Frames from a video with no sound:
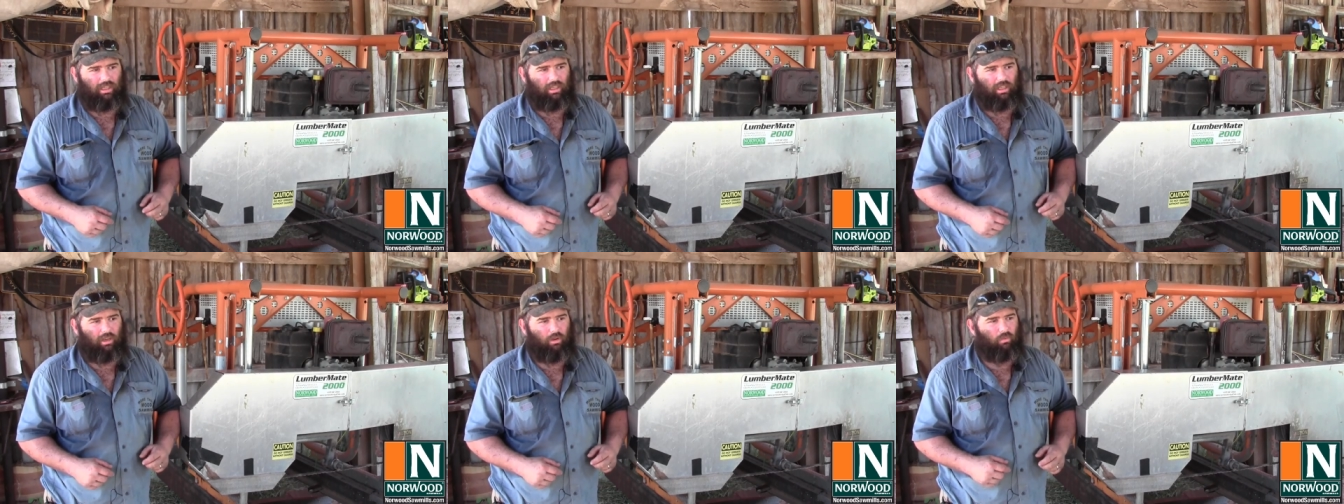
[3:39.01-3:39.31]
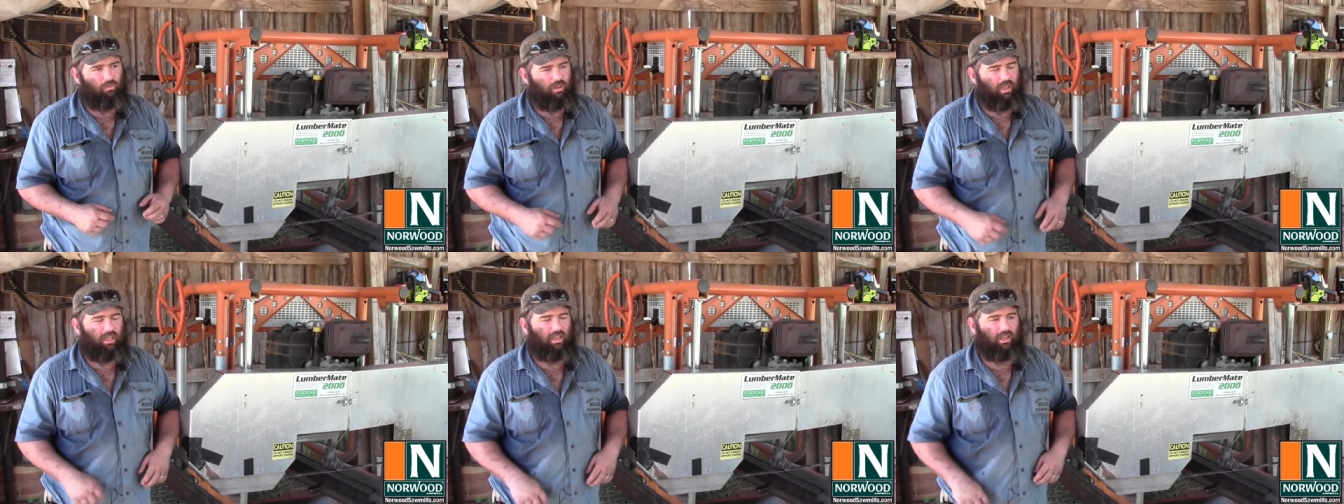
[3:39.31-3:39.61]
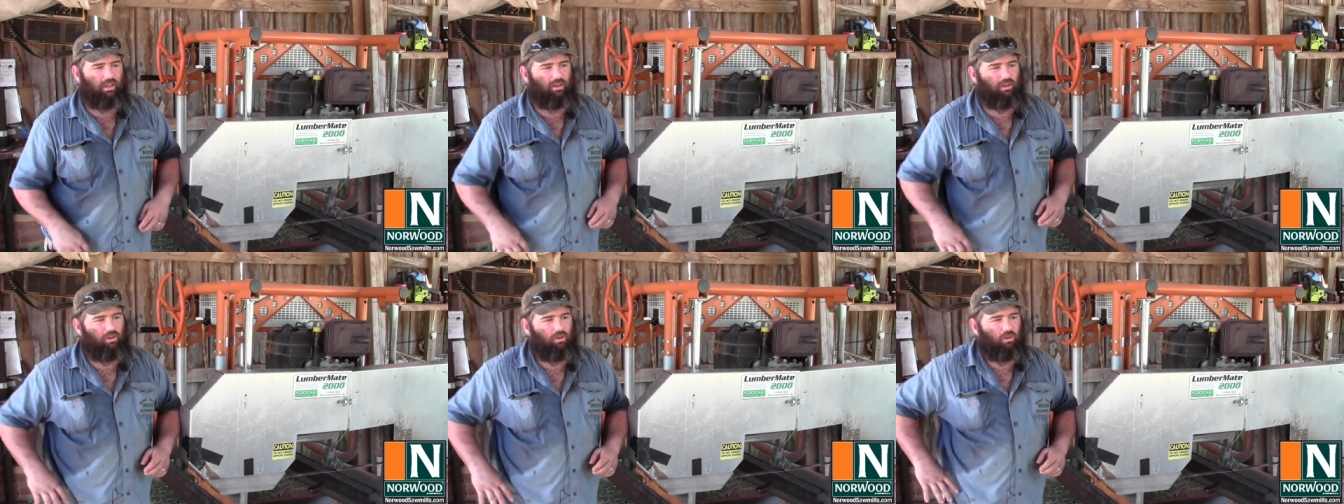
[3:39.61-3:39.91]
I don't think
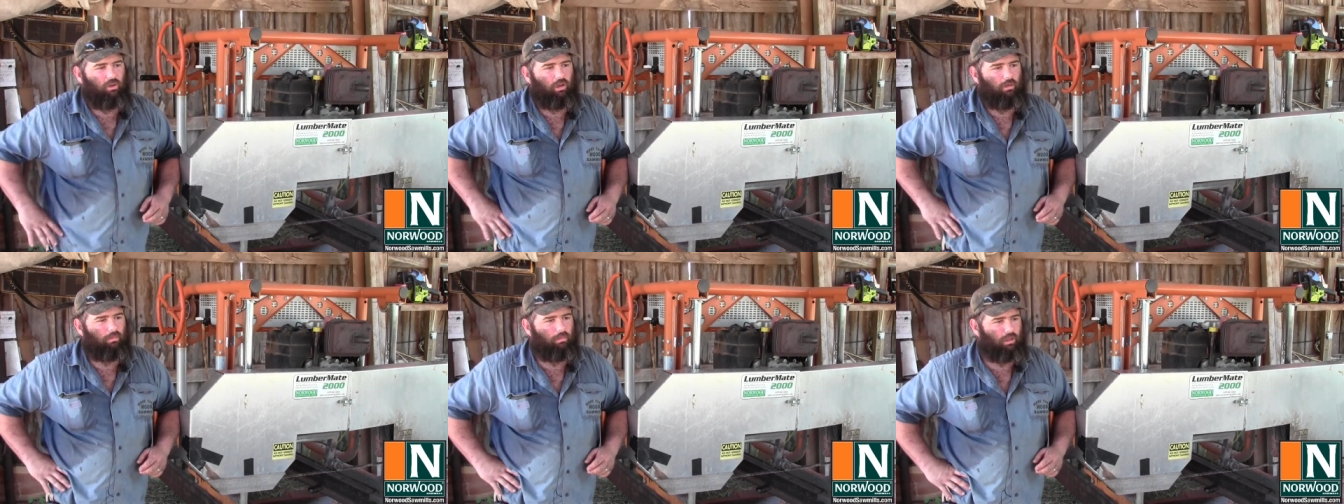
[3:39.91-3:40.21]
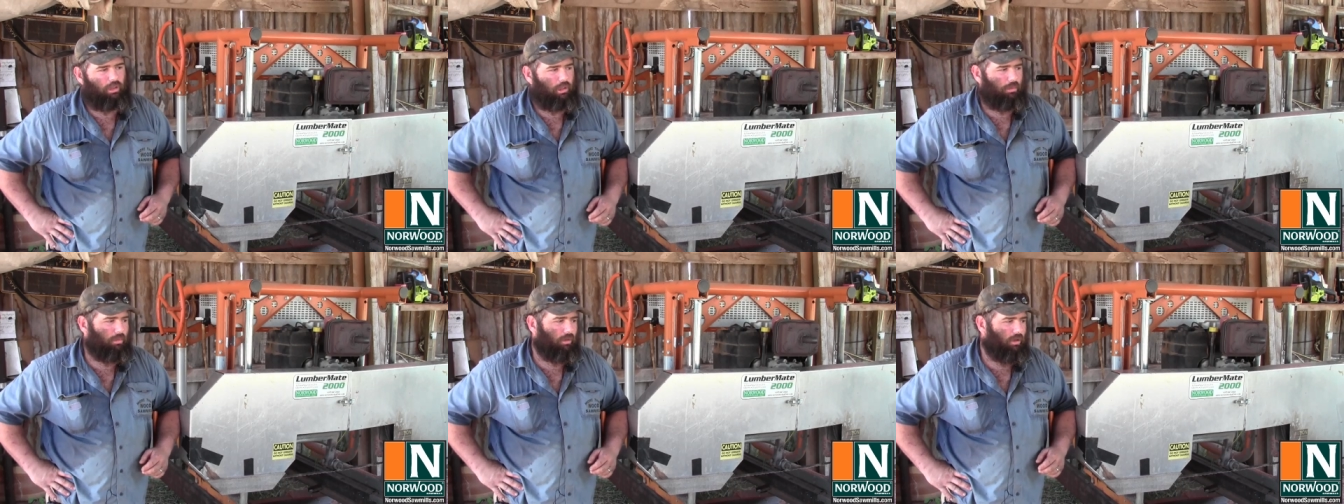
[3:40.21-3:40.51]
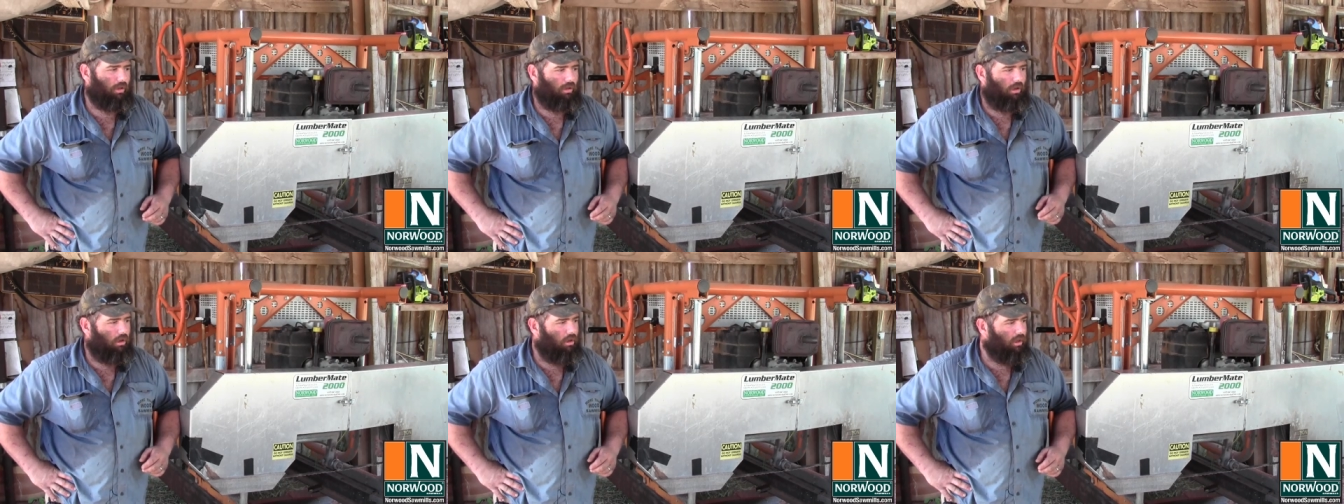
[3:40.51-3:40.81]
it can do it, but you
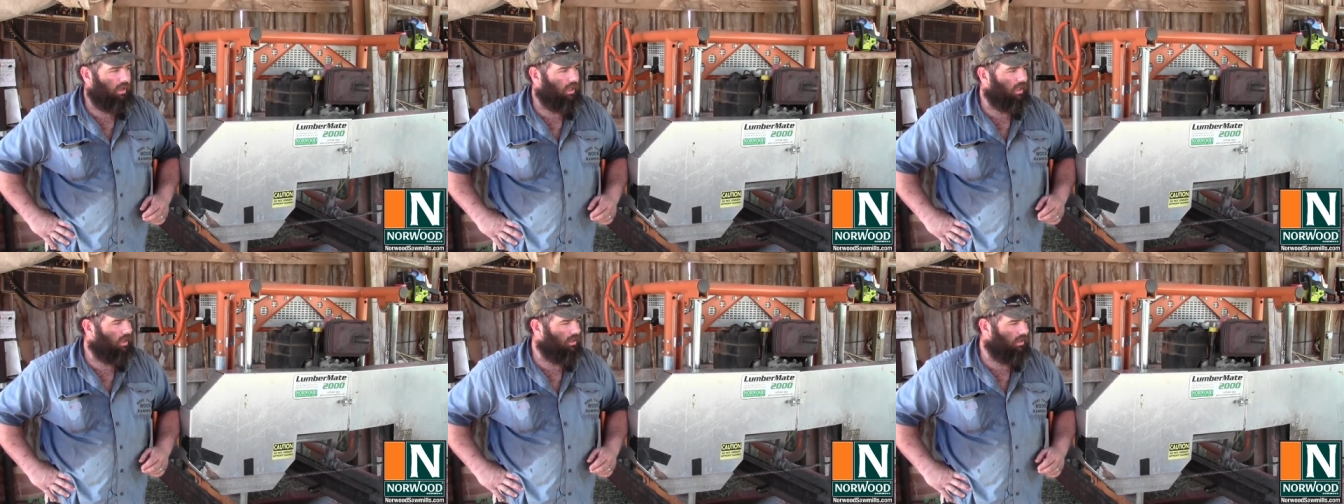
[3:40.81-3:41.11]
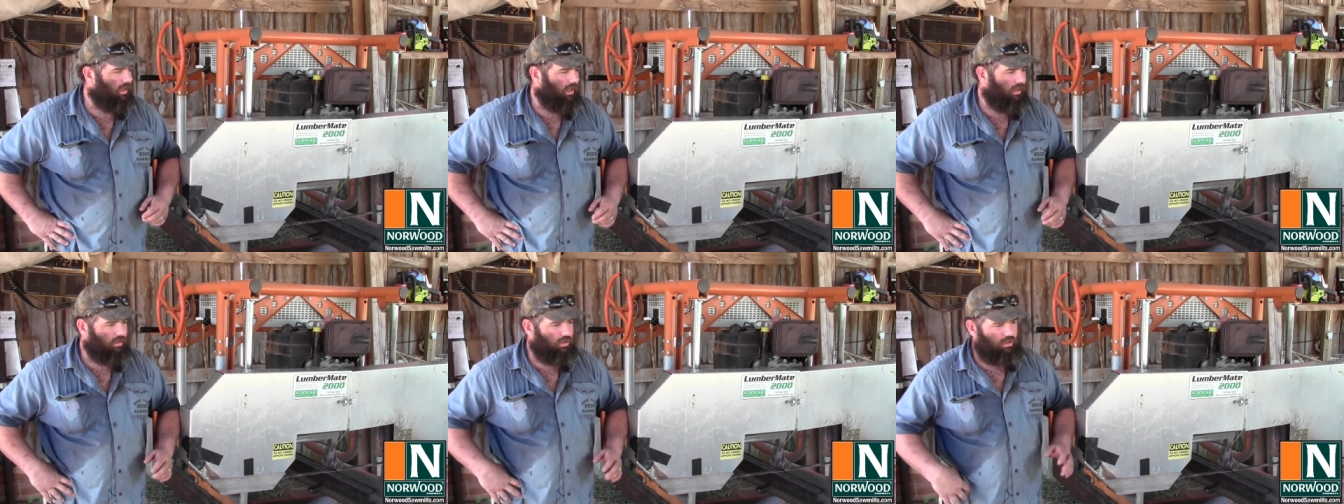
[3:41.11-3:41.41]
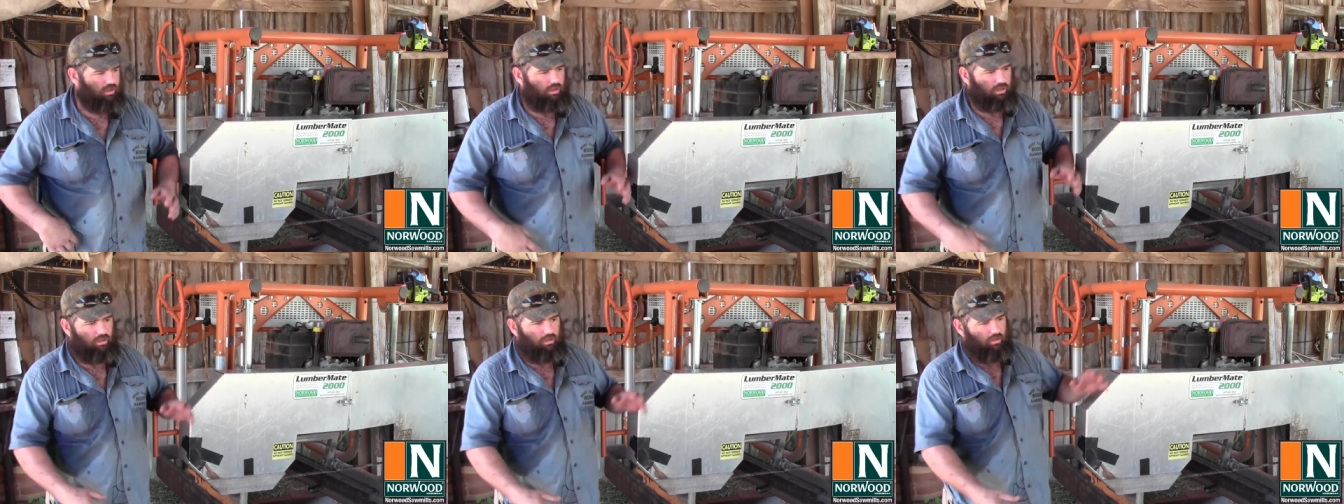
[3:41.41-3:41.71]
put a log in it that
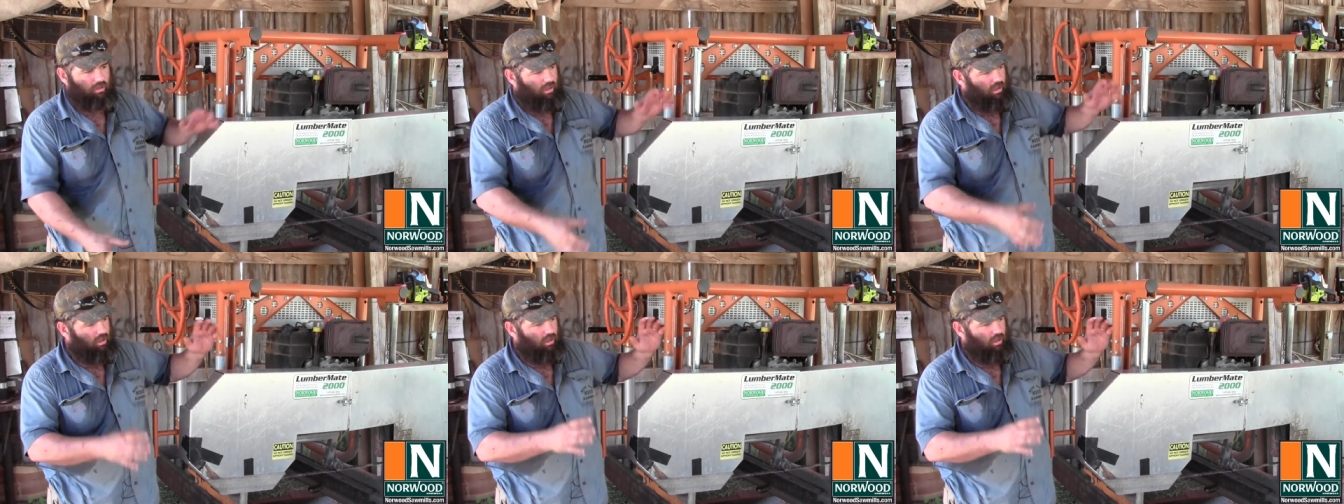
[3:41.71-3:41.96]
just